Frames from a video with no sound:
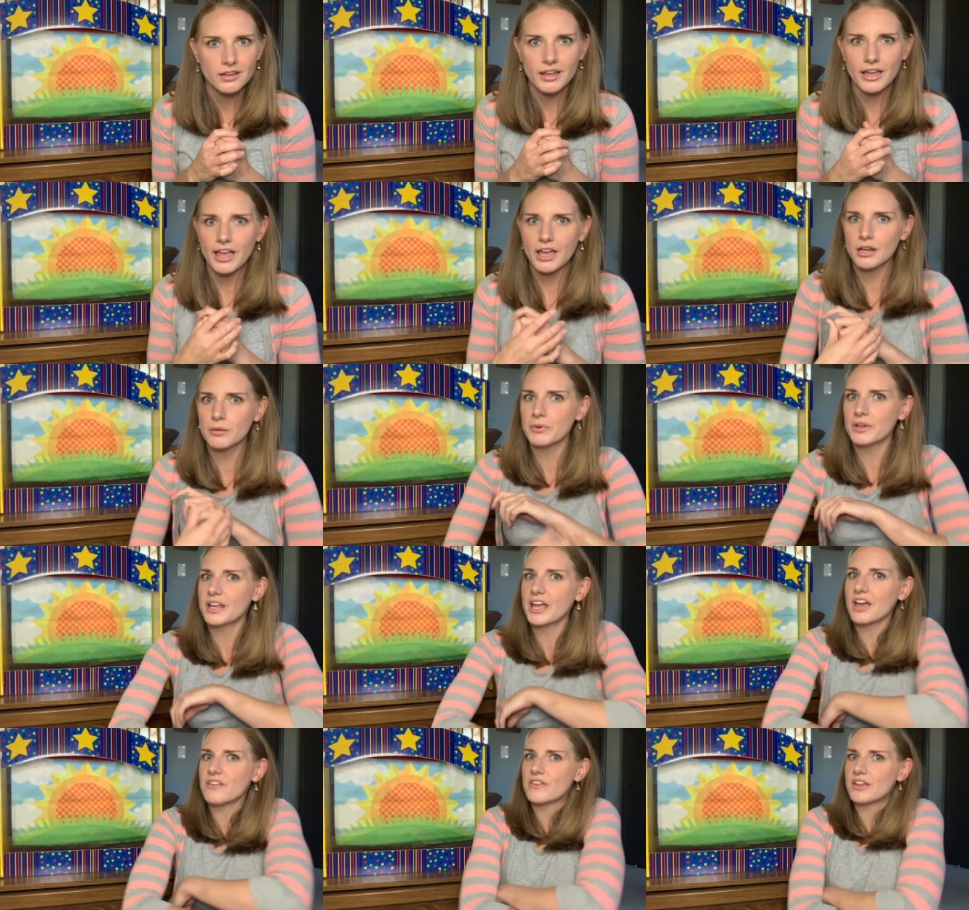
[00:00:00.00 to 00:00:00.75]

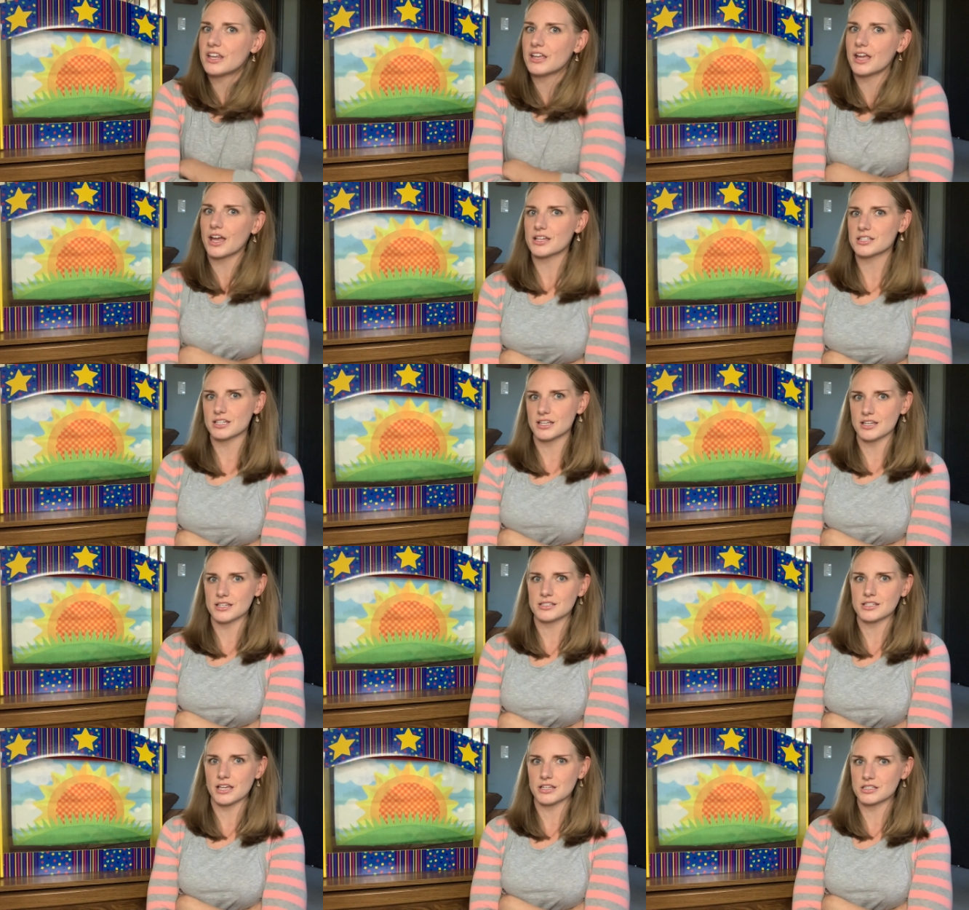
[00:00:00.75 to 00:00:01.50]
Anybody have any
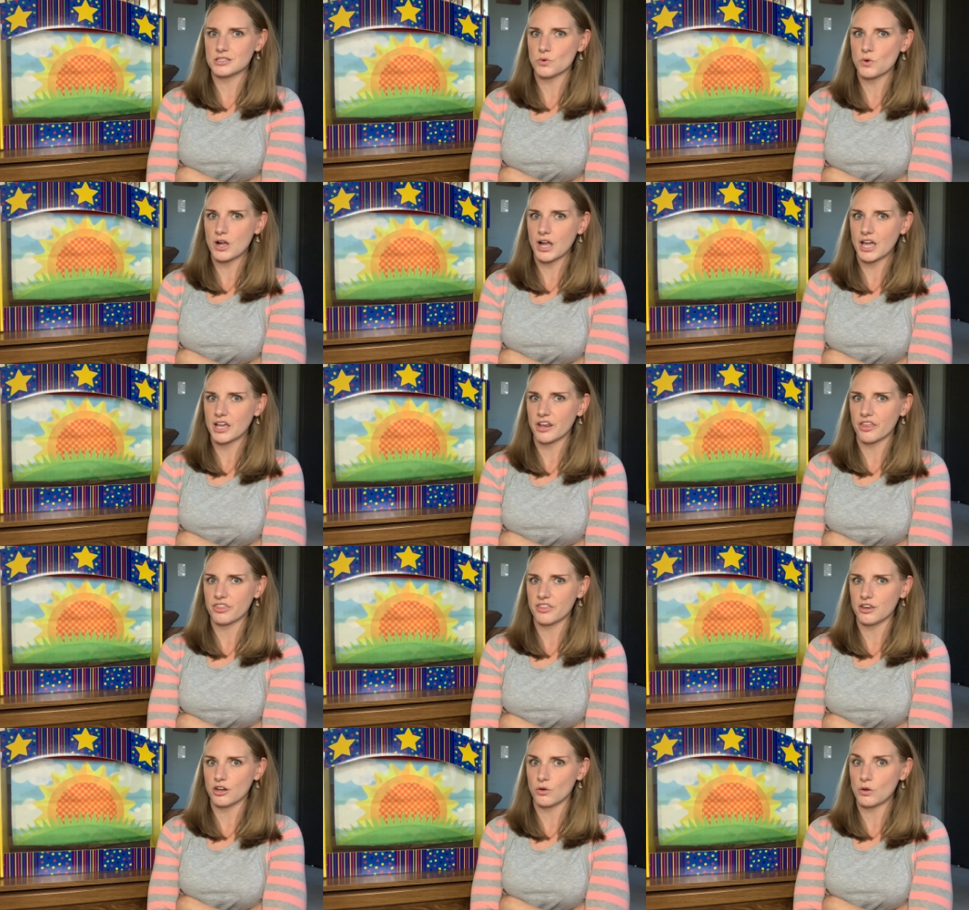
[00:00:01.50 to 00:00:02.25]
guesses as to what kind of
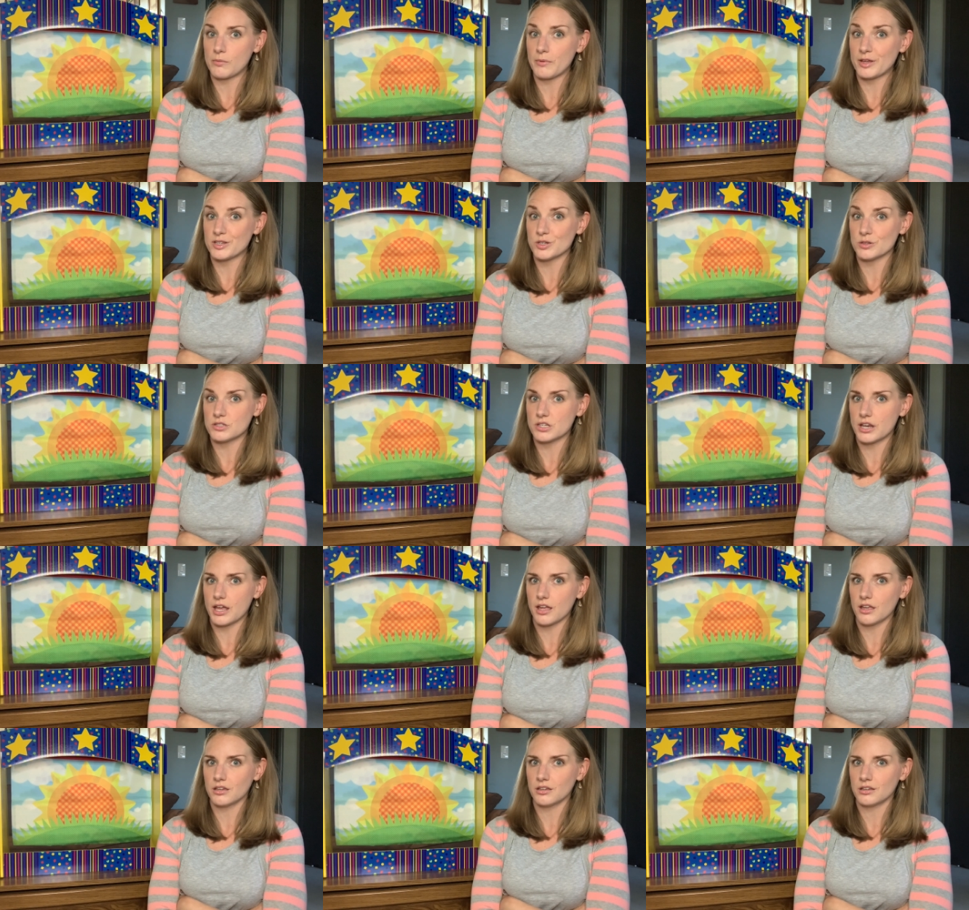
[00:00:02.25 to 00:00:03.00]
theater we might do today?